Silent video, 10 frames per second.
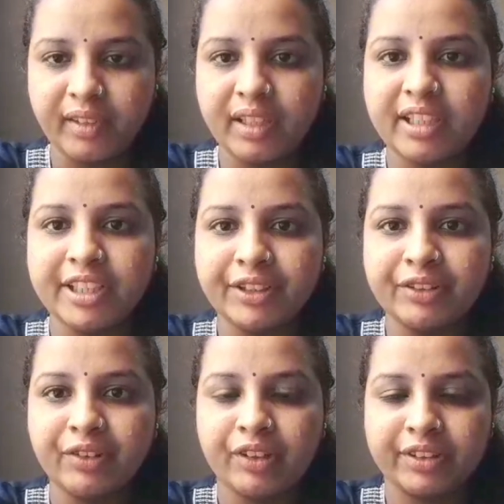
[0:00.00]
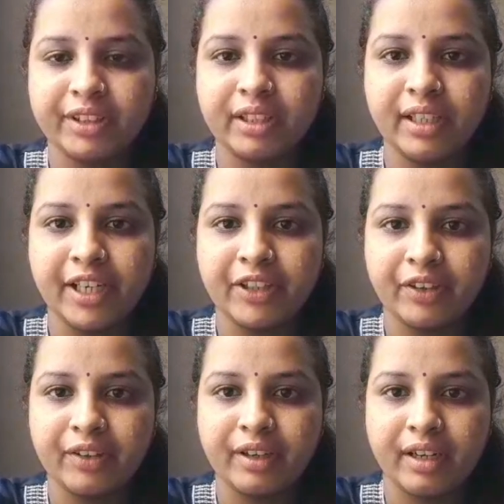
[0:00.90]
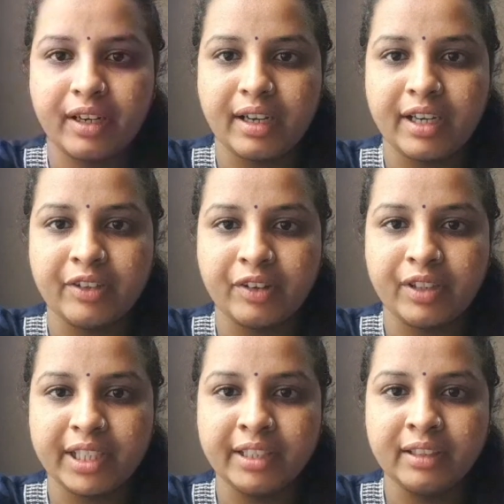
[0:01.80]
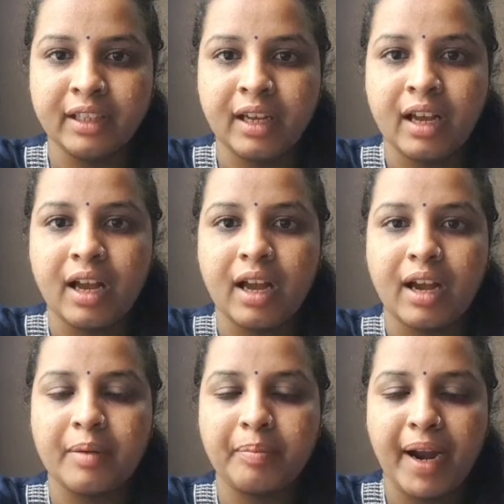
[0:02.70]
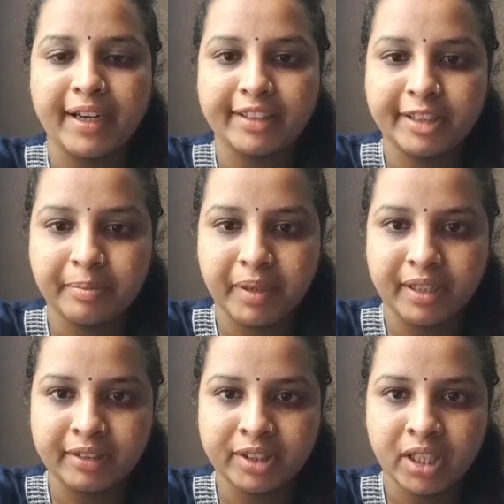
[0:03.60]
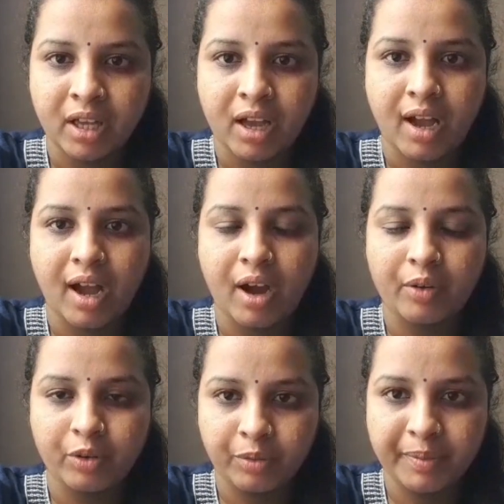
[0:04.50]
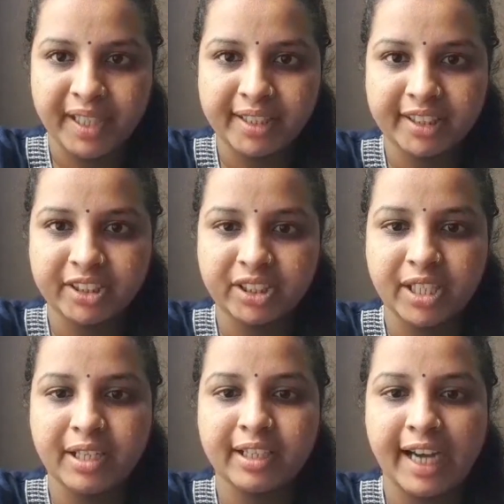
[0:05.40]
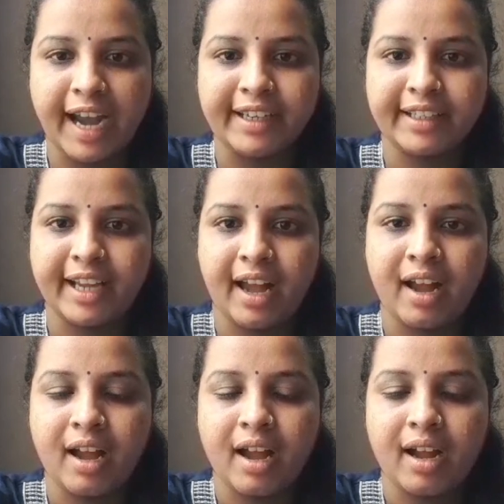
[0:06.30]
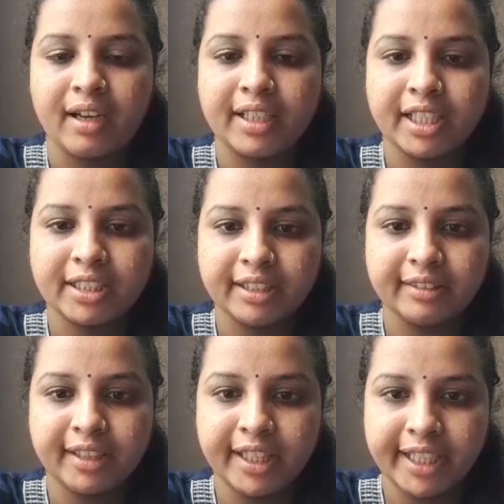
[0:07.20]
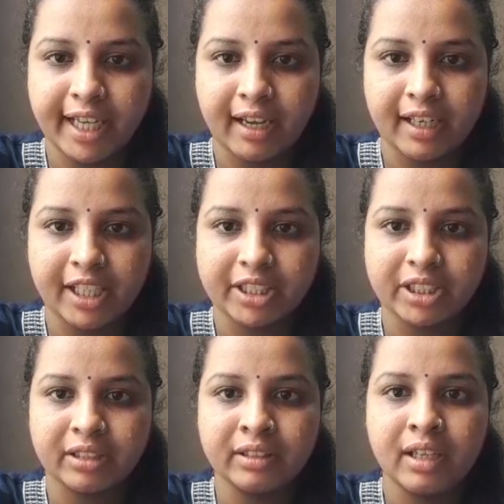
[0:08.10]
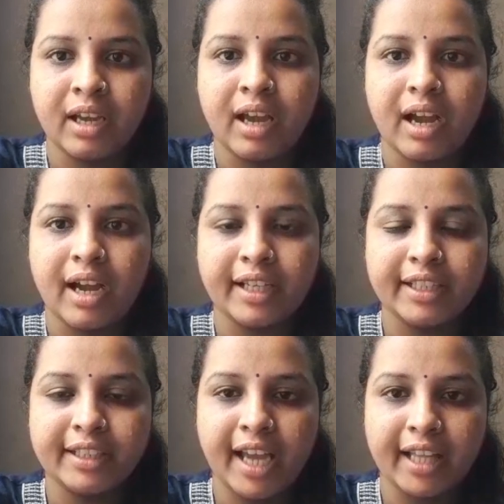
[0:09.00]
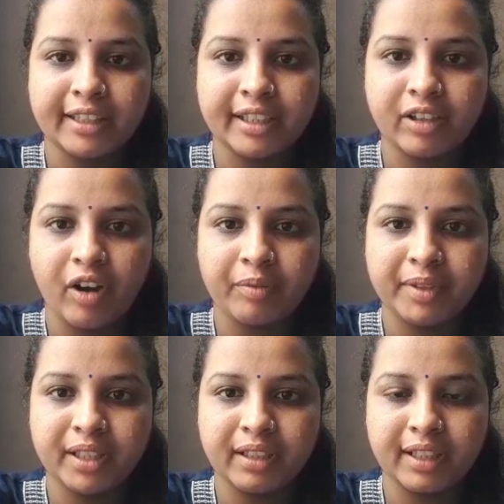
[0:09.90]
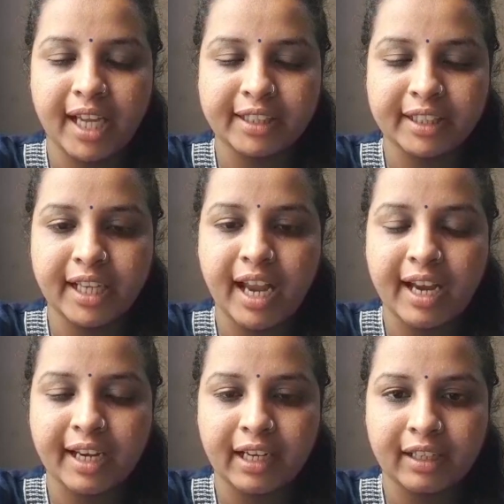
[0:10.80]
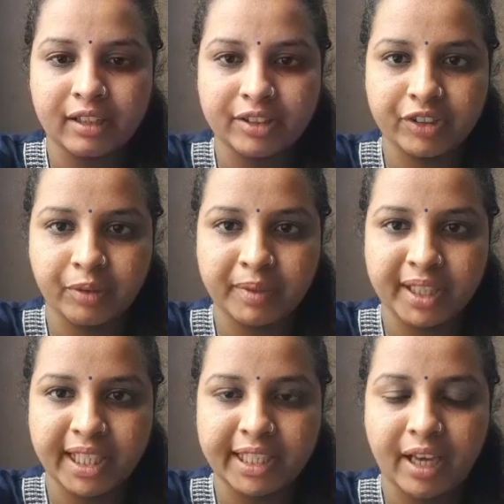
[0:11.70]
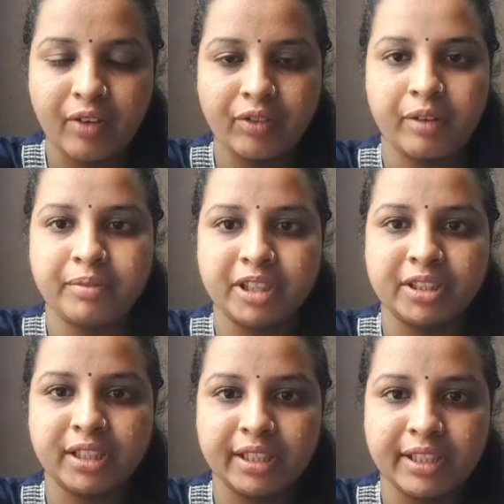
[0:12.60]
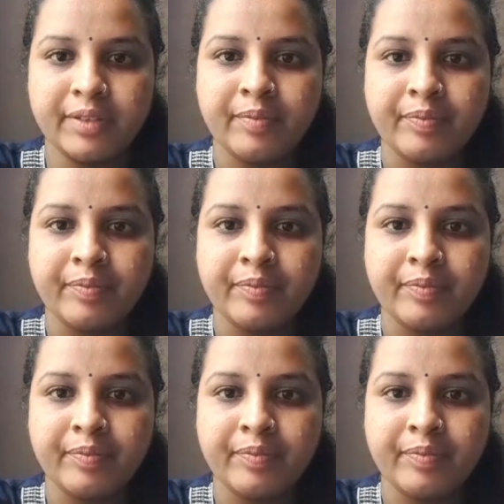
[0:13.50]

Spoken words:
It involves the enrolling participants who meet the study criteria. Next is the data collection. It gathering and analysis of the data from the study.